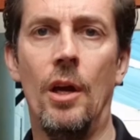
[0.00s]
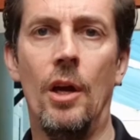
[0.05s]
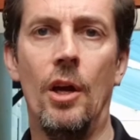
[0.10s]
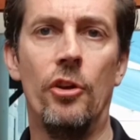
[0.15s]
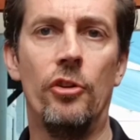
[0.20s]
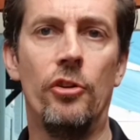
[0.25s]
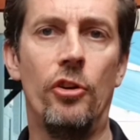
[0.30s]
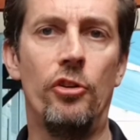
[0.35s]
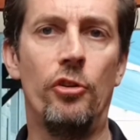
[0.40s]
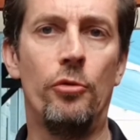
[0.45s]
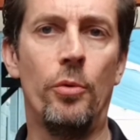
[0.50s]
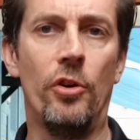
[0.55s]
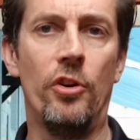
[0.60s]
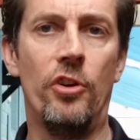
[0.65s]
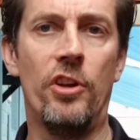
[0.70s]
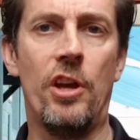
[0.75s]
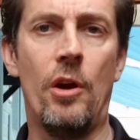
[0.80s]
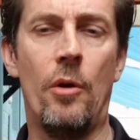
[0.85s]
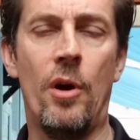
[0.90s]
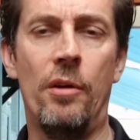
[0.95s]
So I just wanted to
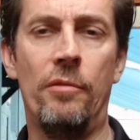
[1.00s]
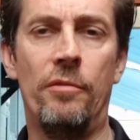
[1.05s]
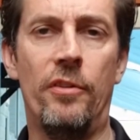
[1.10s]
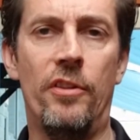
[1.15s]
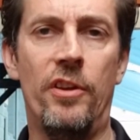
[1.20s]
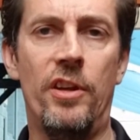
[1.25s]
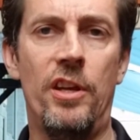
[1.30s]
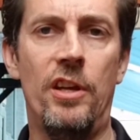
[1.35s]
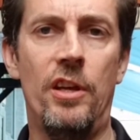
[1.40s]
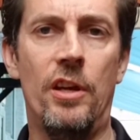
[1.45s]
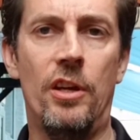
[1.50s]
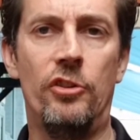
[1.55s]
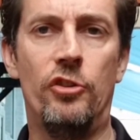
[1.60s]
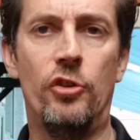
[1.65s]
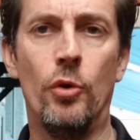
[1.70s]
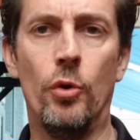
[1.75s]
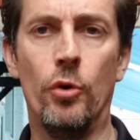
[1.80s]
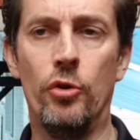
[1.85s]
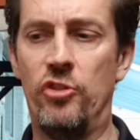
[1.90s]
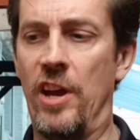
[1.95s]
go over the
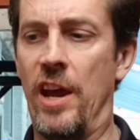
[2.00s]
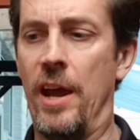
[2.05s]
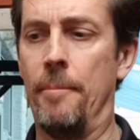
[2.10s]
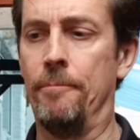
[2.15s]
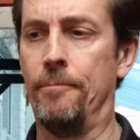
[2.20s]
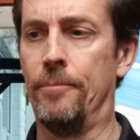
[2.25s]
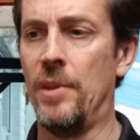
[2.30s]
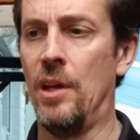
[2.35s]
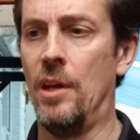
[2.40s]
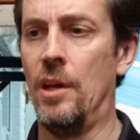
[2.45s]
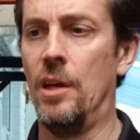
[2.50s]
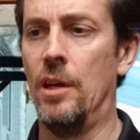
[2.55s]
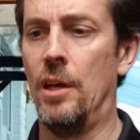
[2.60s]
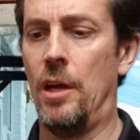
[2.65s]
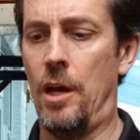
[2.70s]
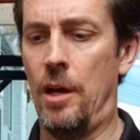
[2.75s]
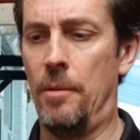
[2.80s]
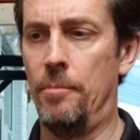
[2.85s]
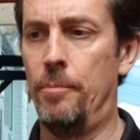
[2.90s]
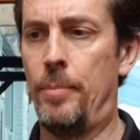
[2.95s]
door jamb.
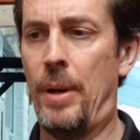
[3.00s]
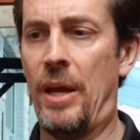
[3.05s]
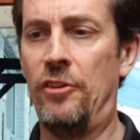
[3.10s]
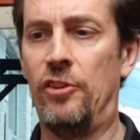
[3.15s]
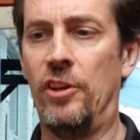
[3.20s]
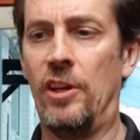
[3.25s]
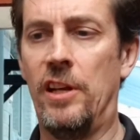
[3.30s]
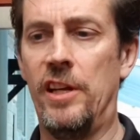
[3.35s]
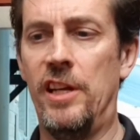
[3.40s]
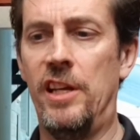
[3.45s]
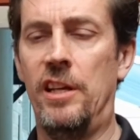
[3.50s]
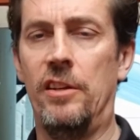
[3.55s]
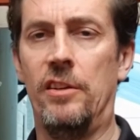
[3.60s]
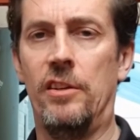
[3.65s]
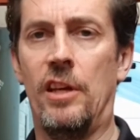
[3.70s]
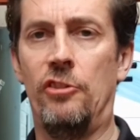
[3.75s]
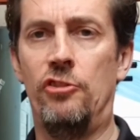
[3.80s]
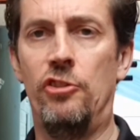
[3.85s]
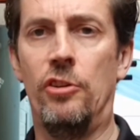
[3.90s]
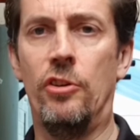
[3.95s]
Basically,
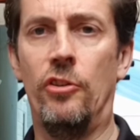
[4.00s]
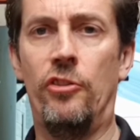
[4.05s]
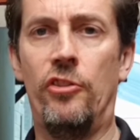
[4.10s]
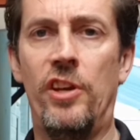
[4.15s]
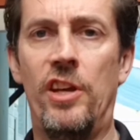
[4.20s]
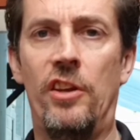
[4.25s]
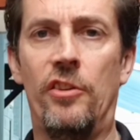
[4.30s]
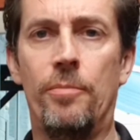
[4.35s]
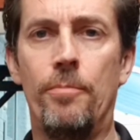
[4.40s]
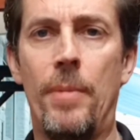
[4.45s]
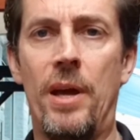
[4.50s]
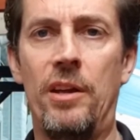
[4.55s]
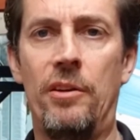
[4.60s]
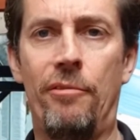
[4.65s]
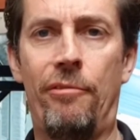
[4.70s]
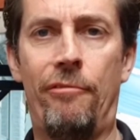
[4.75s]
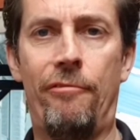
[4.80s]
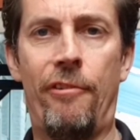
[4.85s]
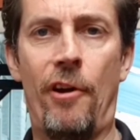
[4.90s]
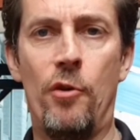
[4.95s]
as you can see, it's made of
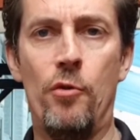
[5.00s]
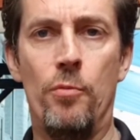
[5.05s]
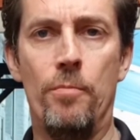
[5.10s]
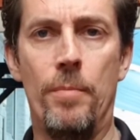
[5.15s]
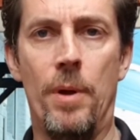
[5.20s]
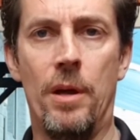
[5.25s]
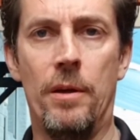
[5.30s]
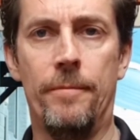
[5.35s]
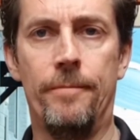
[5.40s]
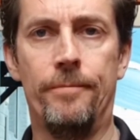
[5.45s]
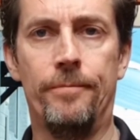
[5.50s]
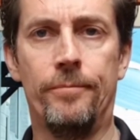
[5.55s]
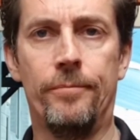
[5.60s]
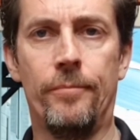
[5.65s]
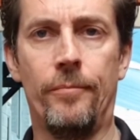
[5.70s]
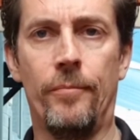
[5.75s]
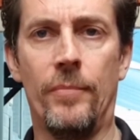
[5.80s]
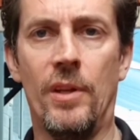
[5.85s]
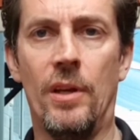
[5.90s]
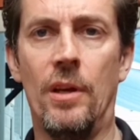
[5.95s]
foam.
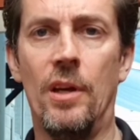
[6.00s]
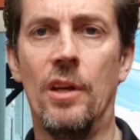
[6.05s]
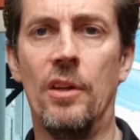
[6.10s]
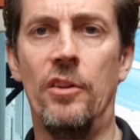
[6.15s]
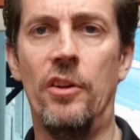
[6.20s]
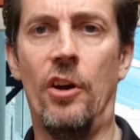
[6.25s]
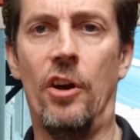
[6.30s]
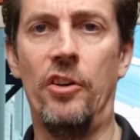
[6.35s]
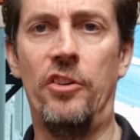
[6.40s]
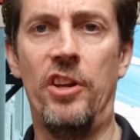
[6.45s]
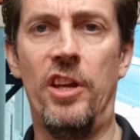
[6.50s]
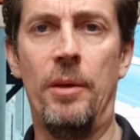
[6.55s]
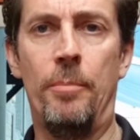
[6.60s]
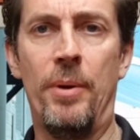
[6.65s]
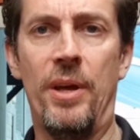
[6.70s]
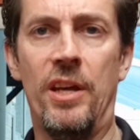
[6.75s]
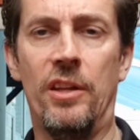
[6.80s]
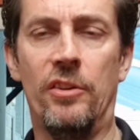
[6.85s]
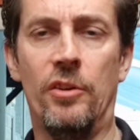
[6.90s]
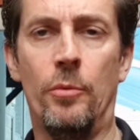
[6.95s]
The idea
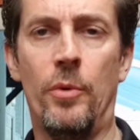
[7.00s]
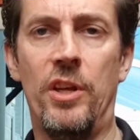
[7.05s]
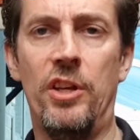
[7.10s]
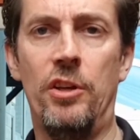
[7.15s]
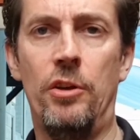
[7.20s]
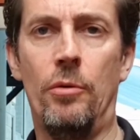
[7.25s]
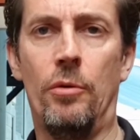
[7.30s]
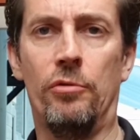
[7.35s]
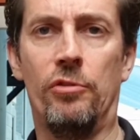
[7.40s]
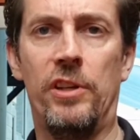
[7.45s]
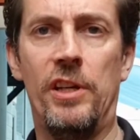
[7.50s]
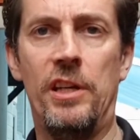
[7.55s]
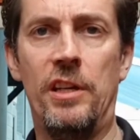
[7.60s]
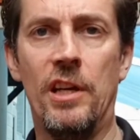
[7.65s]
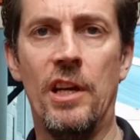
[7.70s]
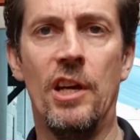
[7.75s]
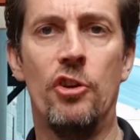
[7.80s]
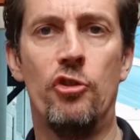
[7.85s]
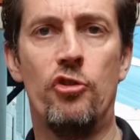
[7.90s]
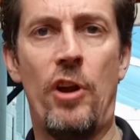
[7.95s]
being that when you obviously
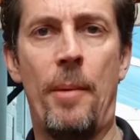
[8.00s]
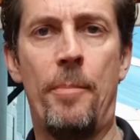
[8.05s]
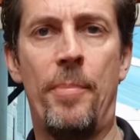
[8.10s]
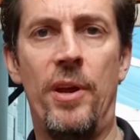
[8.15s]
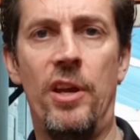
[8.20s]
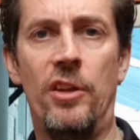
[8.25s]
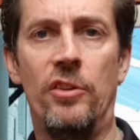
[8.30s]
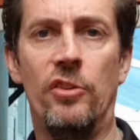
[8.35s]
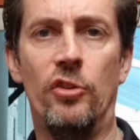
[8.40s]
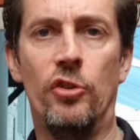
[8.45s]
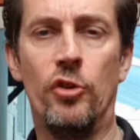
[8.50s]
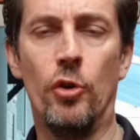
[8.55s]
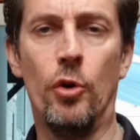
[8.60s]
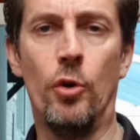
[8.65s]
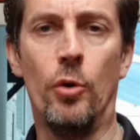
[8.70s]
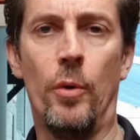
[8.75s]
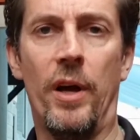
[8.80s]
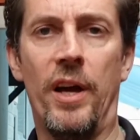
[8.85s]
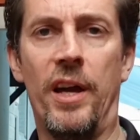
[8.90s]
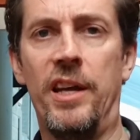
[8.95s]
trap it in the
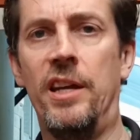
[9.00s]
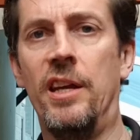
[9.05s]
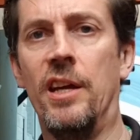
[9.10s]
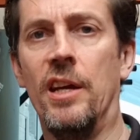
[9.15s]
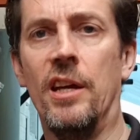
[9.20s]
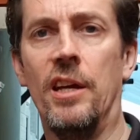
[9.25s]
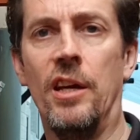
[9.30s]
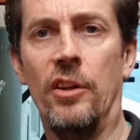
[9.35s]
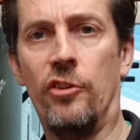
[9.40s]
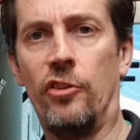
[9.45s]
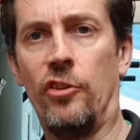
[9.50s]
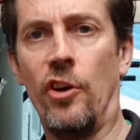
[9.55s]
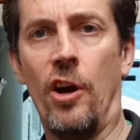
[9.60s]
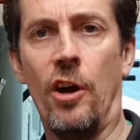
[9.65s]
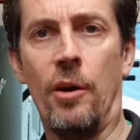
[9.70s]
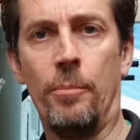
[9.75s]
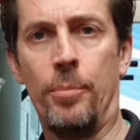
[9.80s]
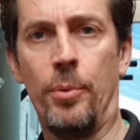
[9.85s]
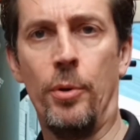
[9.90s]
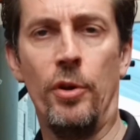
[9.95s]
doorway and
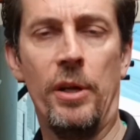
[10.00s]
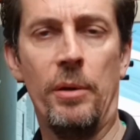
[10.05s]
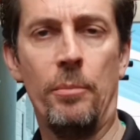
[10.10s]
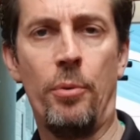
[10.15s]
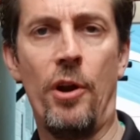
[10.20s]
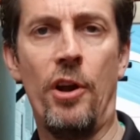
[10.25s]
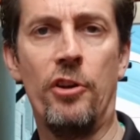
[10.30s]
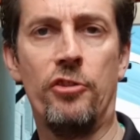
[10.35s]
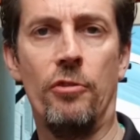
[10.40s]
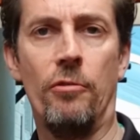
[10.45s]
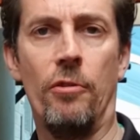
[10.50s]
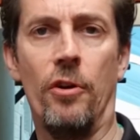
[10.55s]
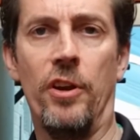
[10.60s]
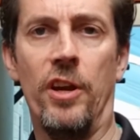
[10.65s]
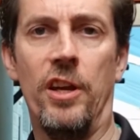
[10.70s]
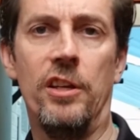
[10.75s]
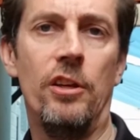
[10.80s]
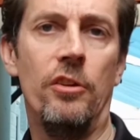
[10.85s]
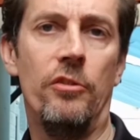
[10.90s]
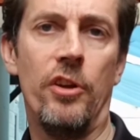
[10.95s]
start putting pressure on
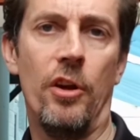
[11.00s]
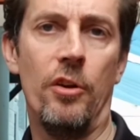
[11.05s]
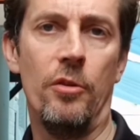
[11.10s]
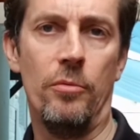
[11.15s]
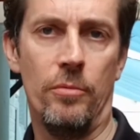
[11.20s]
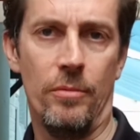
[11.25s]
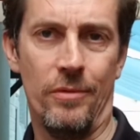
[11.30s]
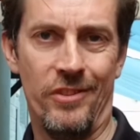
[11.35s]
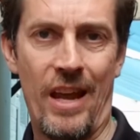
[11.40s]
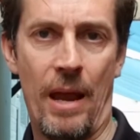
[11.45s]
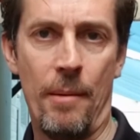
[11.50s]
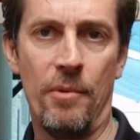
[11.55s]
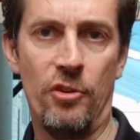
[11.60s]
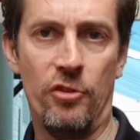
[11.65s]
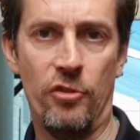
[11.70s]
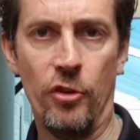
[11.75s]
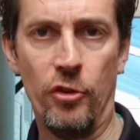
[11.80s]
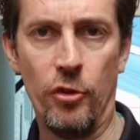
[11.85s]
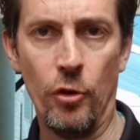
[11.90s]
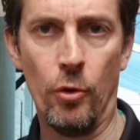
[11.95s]
it, you don't damage
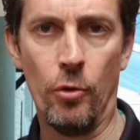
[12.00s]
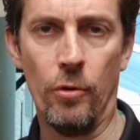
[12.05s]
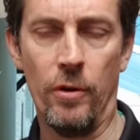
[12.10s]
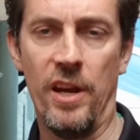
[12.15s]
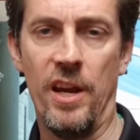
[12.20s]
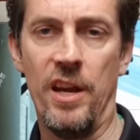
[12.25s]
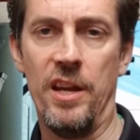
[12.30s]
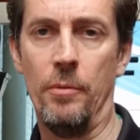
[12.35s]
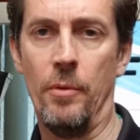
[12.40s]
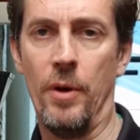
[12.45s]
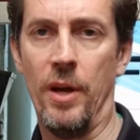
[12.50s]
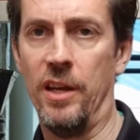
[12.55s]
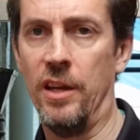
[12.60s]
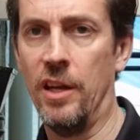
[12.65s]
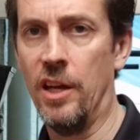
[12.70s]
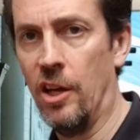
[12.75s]
the door in any way.